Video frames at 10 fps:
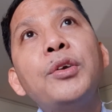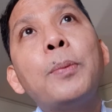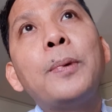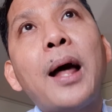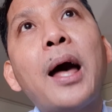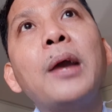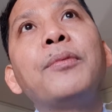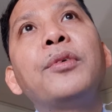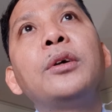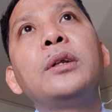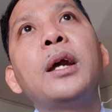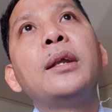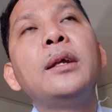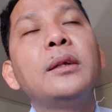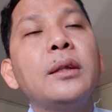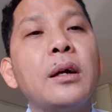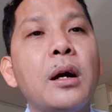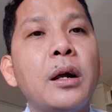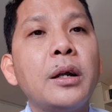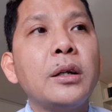apply for the identity
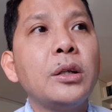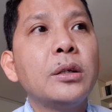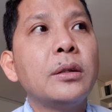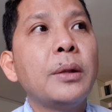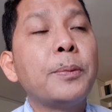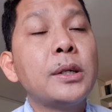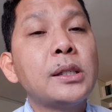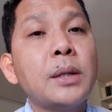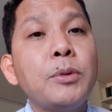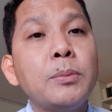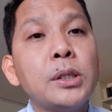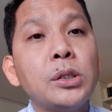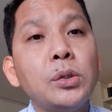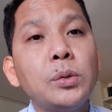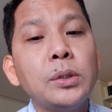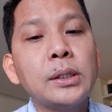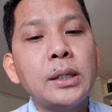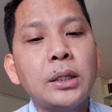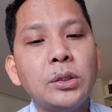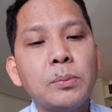card, the first step you must do is
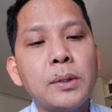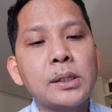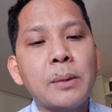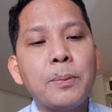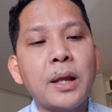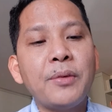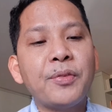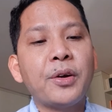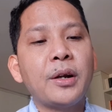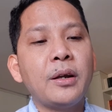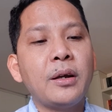that you must apply for